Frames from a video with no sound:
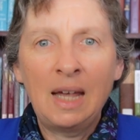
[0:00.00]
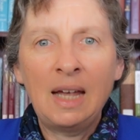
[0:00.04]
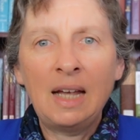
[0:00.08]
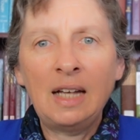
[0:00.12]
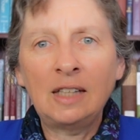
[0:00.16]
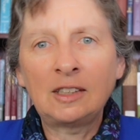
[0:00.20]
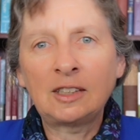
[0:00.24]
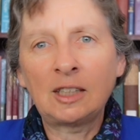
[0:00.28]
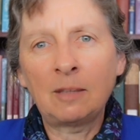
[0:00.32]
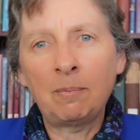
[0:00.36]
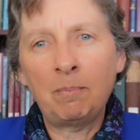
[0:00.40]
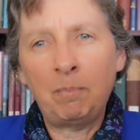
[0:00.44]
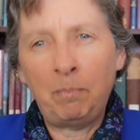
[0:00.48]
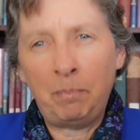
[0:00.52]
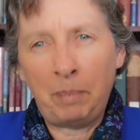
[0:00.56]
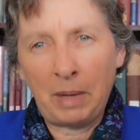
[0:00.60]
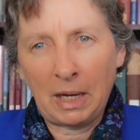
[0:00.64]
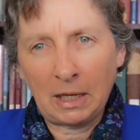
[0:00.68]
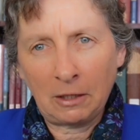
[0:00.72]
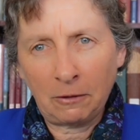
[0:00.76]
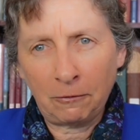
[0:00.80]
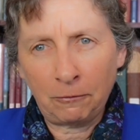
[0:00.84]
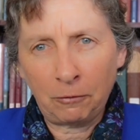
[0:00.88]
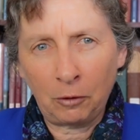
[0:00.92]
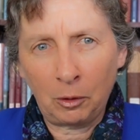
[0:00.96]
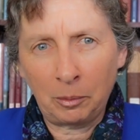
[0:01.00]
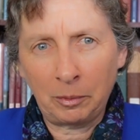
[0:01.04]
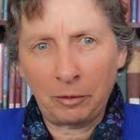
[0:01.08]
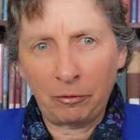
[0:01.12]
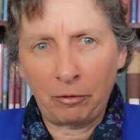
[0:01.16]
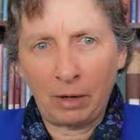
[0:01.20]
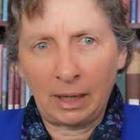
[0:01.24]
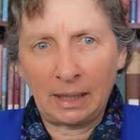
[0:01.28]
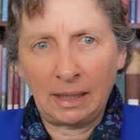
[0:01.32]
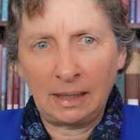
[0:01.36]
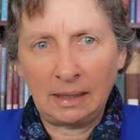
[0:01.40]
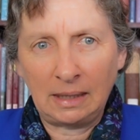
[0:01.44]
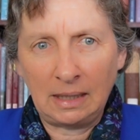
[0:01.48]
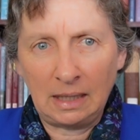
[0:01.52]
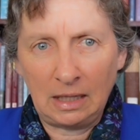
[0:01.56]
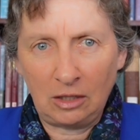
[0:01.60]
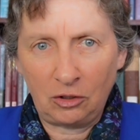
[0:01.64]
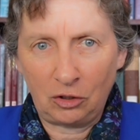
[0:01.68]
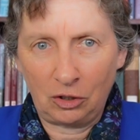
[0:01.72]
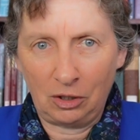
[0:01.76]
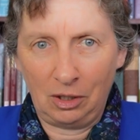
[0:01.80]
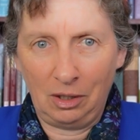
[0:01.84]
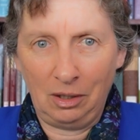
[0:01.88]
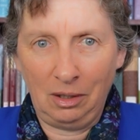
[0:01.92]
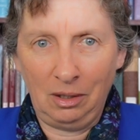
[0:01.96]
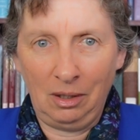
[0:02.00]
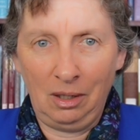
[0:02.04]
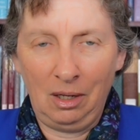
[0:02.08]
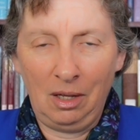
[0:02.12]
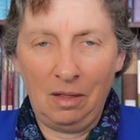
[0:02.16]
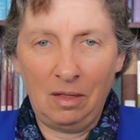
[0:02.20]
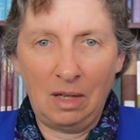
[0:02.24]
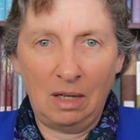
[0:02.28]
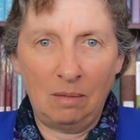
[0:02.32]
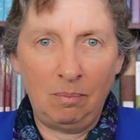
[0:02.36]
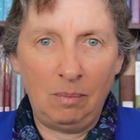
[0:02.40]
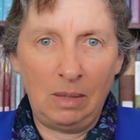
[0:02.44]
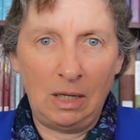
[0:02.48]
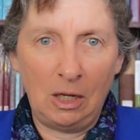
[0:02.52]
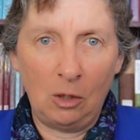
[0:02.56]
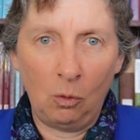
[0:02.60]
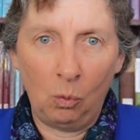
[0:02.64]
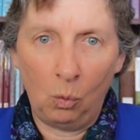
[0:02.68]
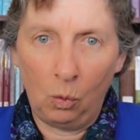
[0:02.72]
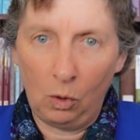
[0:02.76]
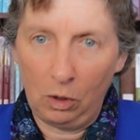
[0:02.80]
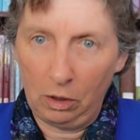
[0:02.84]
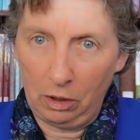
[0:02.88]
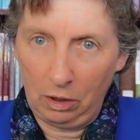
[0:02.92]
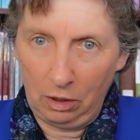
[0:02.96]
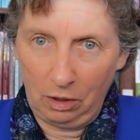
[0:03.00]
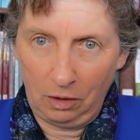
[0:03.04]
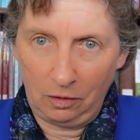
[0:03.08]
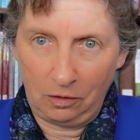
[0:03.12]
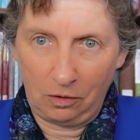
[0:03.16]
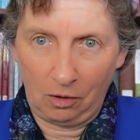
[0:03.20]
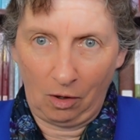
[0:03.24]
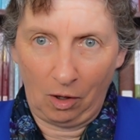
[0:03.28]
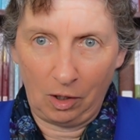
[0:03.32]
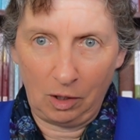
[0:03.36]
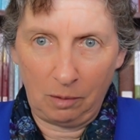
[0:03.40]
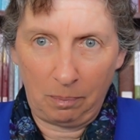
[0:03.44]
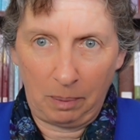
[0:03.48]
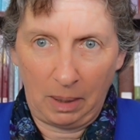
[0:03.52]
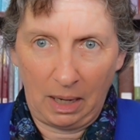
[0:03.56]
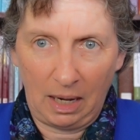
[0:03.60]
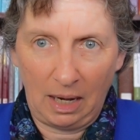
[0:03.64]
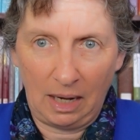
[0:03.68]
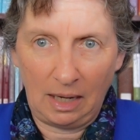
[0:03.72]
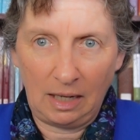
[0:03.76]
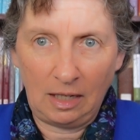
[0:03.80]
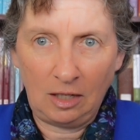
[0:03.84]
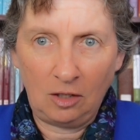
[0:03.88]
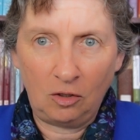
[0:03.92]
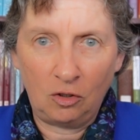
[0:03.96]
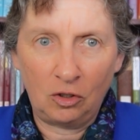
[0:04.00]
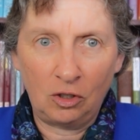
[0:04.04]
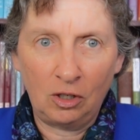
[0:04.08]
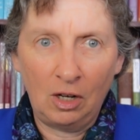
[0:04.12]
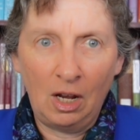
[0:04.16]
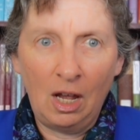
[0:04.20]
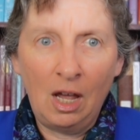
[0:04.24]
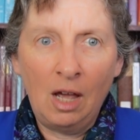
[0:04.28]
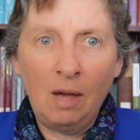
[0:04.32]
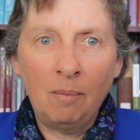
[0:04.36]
It's a better form of recognition than mere words on a page